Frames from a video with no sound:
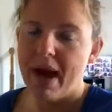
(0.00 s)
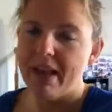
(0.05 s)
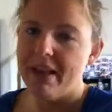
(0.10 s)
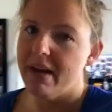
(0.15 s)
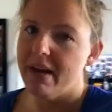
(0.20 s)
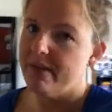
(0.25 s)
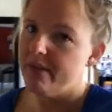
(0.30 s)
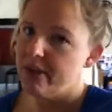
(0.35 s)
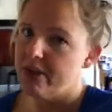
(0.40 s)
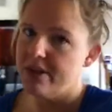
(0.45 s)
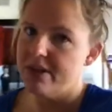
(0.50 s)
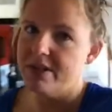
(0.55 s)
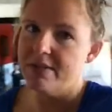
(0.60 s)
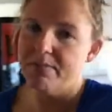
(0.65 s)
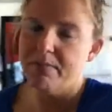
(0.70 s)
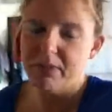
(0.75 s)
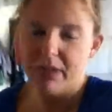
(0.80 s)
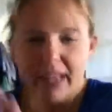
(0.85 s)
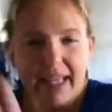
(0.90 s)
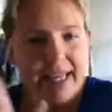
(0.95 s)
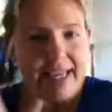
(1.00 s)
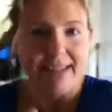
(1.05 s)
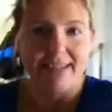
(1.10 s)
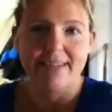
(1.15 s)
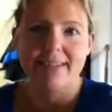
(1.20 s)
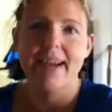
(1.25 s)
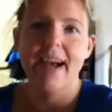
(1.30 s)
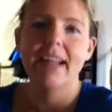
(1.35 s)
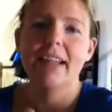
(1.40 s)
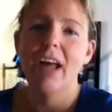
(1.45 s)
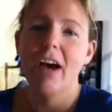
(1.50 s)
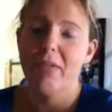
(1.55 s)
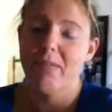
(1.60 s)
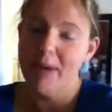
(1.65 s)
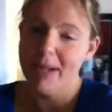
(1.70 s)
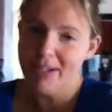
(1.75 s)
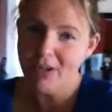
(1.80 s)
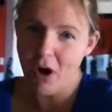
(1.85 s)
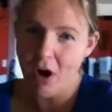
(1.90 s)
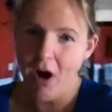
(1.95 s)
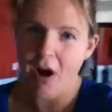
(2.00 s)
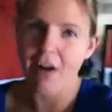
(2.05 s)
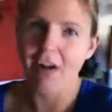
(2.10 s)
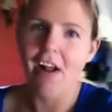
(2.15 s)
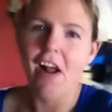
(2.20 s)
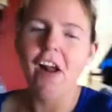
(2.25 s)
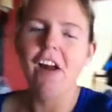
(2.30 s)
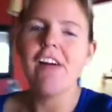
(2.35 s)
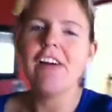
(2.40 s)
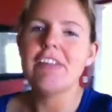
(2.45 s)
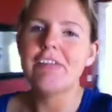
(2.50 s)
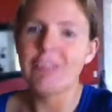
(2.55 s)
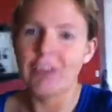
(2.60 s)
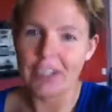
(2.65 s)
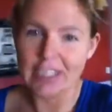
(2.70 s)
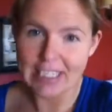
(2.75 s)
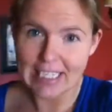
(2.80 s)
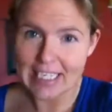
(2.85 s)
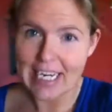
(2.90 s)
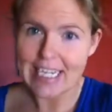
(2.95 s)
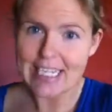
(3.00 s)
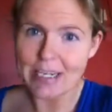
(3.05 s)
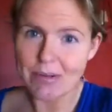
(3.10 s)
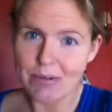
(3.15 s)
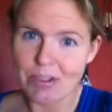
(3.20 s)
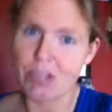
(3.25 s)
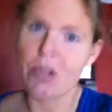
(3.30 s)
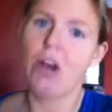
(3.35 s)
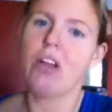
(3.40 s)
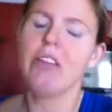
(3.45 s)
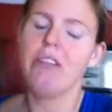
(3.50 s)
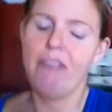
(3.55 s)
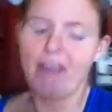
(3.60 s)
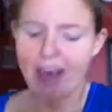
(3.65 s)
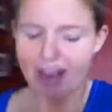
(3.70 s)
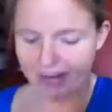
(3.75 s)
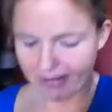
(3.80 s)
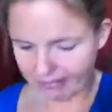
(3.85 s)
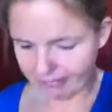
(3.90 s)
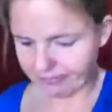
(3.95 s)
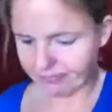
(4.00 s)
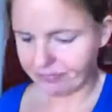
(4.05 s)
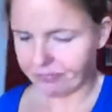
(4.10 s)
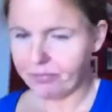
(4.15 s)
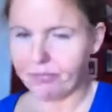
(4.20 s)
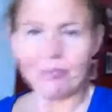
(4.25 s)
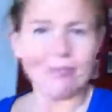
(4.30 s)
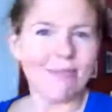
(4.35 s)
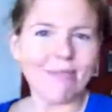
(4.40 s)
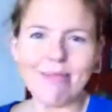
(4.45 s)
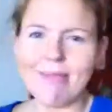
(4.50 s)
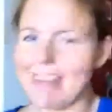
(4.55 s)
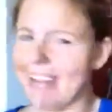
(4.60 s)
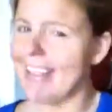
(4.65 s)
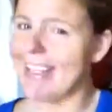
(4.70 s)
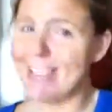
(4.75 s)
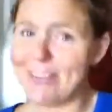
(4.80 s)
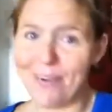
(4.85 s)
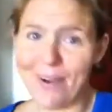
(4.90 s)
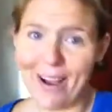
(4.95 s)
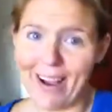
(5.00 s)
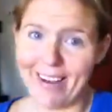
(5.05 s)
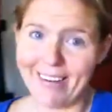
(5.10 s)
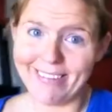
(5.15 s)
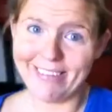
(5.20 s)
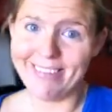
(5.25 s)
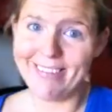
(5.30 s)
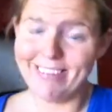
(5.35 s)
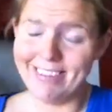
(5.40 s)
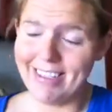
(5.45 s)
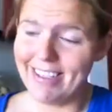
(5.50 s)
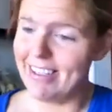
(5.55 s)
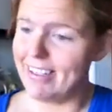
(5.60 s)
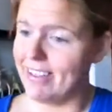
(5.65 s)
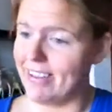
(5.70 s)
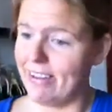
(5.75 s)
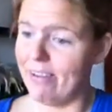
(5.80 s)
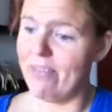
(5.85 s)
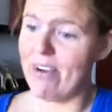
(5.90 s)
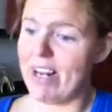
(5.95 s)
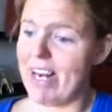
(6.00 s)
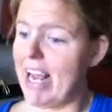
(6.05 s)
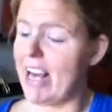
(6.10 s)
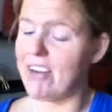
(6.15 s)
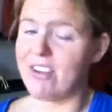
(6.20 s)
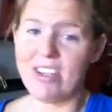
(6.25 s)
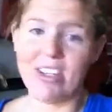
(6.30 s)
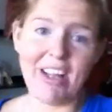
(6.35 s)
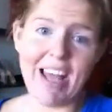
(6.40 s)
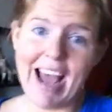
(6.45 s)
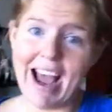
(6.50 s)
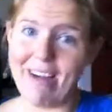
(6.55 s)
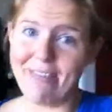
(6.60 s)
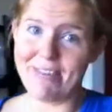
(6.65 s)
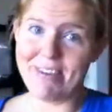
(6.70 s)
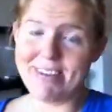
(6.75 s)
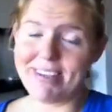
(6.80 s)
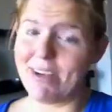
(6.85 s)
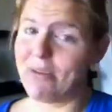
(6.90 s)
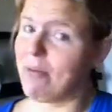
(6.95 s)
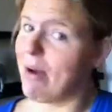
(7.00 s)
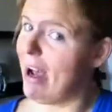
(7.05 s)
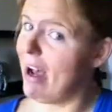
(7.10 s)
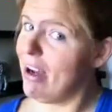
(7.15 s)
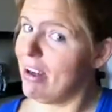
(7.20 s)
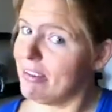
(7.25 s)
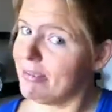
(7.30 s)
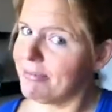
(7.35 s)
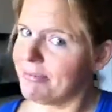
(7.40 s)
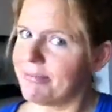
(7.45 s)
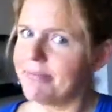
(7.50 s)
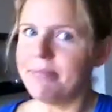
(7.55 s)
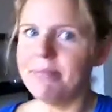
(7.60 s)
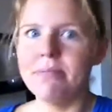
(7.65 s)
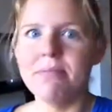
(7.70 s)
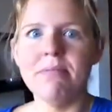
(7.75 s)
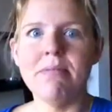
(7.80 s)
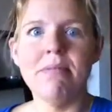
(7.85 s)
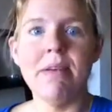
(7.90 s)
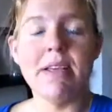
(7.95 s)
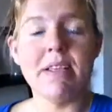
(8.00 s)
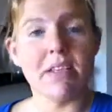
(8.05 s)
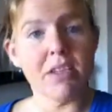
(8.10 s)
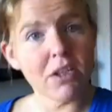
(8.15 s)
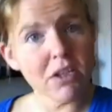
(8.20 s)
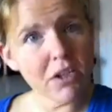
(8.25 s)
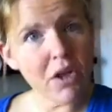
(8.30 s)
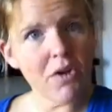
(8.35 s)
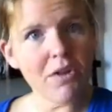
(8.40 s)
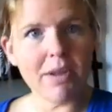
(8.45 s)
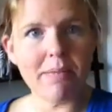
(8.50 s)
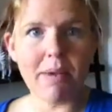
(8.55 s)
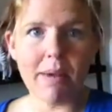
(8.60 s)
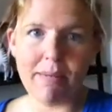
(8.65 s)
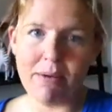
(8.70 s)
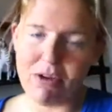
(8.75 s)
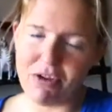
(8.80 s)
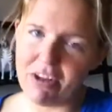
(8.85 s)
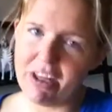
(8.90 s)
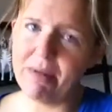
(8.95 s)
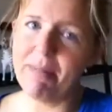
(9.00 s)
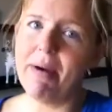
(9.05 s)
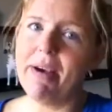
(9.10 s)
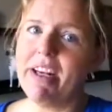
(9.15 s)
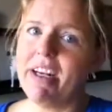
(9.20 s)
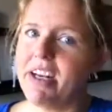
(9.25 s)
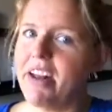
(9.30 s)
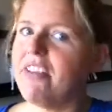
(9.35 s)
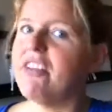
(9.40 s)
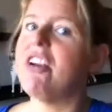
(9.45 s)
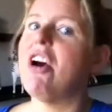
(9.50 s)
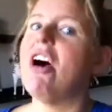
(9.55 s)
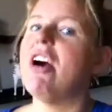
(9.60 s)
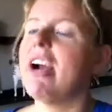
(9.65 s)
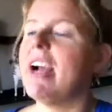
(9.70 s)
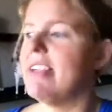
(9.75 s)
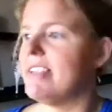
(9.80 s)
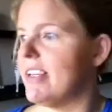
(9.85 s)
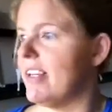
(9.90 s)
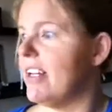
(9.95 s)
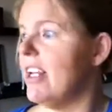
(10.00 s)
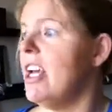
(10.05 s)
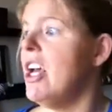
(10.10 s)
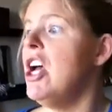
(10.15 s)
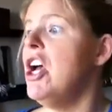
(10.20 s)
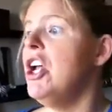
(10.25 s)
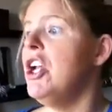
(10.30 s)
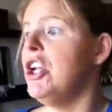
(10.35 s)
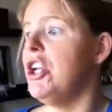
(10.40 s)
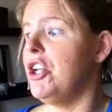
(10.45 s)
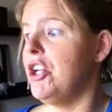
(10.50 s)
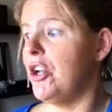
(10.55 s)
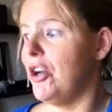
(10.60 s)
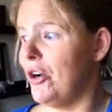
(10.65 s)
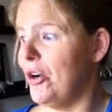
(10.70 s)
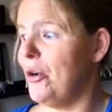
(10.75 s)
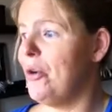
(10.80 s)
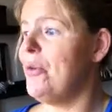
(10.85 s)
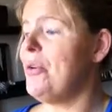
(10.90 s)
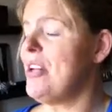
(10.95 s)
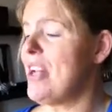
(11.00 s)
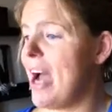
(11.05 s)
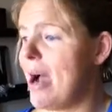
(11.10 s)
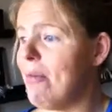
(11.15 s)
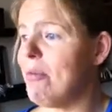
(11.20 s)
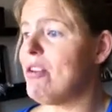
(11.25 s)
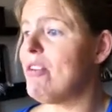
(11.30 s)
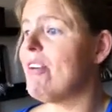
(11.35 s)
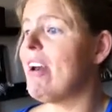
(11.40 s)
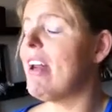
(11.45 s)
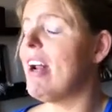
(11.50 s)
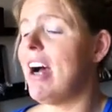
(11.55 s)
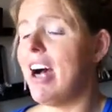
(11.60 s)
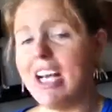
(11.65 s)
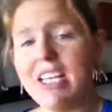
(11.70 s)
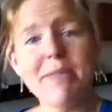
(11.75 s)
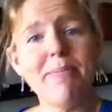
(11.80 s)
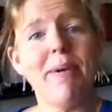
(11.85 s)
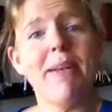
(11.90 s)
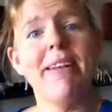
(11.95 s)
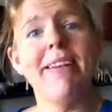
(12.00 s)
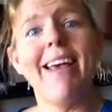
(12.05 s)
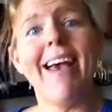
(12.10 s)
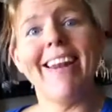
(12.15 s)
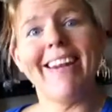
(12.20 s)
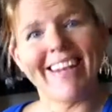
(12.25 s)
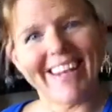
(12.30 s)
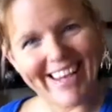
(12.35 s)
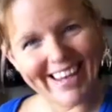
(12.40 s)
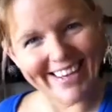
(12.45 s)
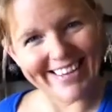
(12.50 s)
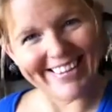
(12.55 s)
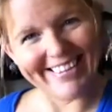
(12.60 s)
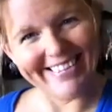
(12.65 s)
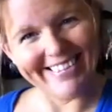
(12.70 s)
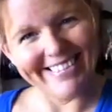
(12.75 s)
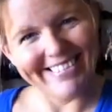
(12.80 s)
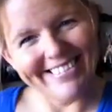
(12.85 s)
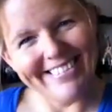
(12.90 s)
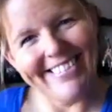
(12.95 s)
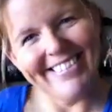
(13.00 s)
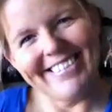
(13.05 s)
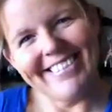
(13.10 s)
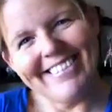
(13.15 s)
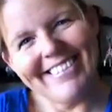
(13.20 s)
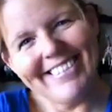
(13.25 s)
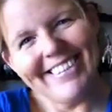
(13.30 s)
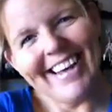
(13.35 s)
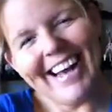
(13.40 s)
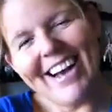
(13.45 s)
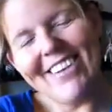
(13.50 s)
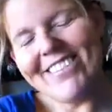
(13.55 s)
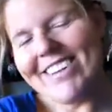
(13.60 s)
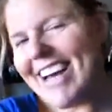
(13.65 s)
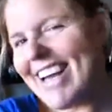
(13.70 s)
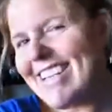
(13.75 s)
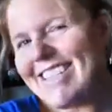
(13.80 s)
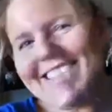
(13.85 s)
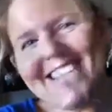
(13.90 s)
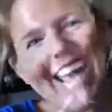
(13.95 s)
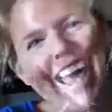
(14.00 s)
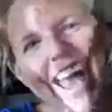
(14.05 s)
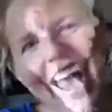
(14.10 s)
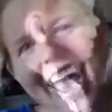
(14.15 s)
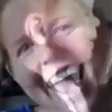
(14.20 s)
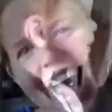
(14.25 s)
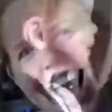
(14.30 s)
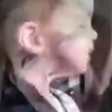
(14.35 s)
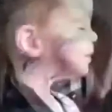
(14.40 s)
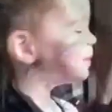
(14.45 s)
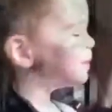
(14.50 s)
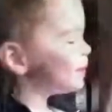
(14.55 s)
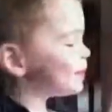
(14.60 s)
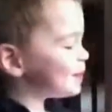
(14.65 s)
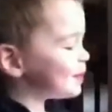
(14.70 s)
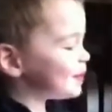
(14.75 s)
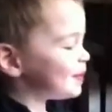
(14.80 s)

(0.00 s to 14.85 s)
pet lovers, please, I love my dog. First thing I did was call the vet. He's fine. The vet actually laughed and said, well, he's a little lonely. Maybe you should think about getting another dog. I said, no, not when you've got a husband and a kid. Have a nice day.